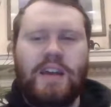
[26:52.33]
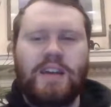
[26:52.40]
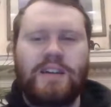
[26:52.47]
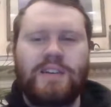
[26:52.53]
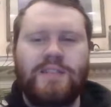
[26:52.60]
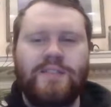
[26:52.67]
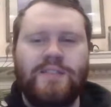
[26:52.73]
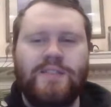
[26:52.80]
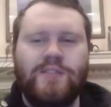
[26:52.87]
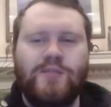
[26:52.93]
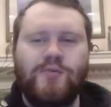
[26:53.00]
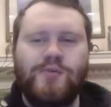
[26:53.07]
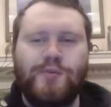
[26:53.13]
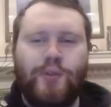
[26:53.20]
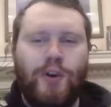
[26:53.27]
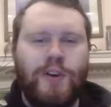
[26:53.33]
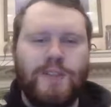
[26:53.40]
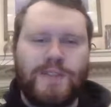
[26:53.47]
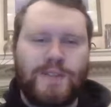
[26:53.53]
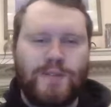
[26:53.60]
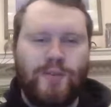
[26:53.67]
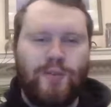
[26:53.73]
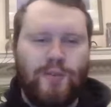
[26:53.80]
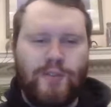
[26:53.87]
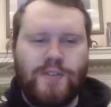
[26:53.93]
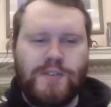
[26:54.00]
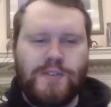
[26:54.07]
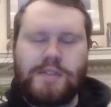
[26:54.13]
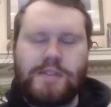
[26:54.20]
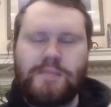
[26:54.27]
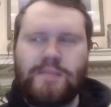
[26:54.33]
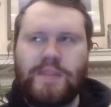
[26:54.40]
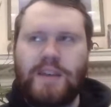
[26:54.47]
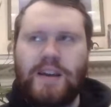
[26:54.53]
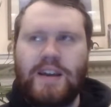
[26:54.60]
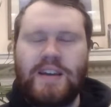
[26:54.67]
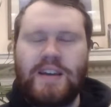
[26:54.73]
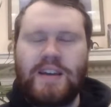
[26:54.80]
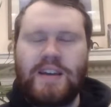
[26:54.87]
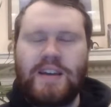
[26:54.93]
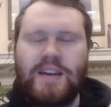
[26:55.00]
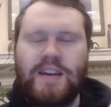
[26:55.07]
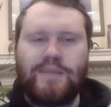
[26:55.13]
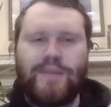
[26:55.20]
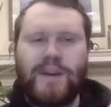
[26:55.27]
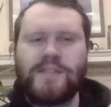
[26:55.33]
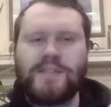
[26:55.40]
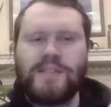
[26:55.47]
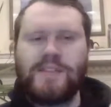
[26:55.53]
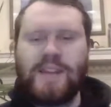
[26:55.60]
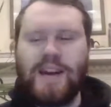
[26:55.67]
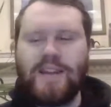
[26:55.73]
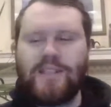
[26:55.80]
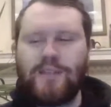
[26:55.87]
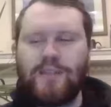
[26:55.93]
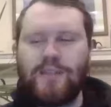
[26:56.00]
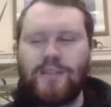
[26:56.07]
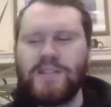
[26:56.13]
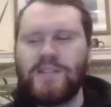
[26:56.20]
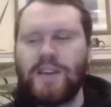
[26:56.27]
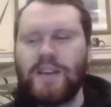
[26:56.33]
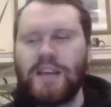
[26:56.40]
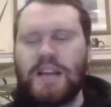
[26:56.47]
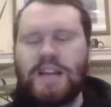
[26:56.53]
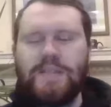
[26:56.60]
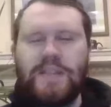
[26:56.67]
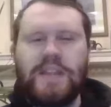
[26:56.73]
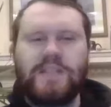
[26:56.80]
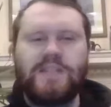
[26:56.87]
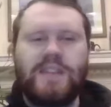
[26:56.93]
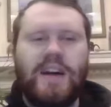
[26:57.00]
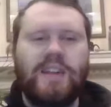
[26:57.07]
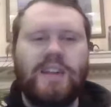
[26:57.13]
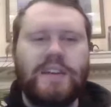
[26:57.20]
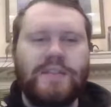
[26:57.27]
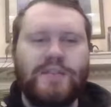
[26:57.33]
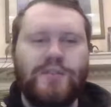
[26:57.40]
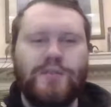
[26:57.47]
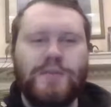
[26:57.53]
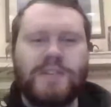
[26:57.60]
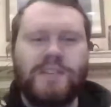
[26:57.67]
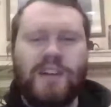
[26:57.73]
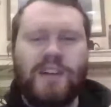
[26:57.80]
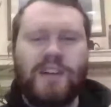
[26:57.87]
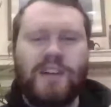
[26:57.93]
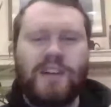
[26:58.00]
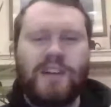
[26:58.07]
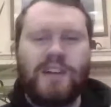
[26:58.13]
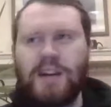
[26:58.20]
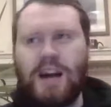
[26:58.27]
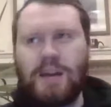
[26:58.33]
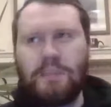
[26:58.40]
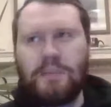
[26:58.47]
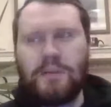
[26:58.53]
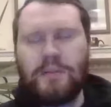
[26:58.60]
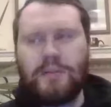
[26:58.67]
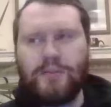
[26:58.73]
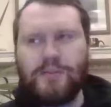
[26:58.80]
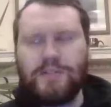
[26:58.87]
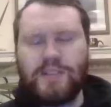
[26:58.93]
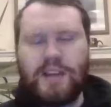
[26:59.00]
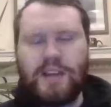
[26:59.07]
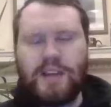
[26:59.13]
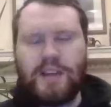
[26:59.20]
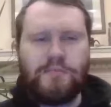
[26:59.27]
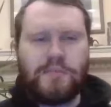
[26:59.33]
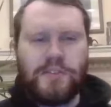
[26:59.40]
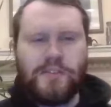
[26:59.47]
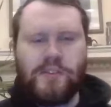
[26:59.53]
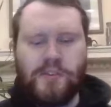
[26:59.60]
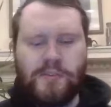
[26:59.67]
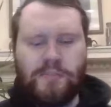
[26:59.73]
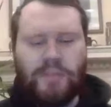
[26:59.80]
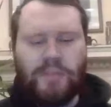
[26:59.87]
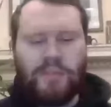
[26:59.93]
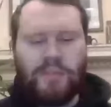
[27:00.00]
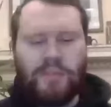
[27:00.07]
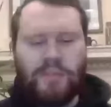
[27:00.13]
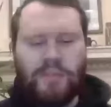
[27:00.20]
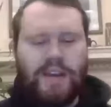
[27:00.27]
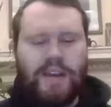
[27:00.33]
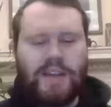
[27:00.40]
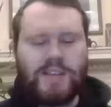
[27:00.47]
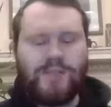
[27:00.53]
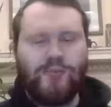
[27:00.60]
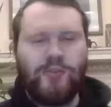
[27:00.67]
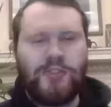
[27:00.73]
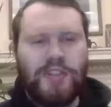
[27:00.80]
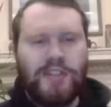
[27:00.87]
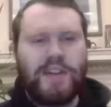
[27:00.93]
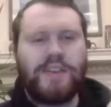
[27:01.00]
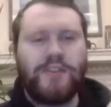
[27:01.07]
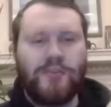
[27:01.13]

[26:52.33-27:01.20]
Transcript: and you draw a sword and fight to the death, but it's not suicide by cop or / superhero. It's really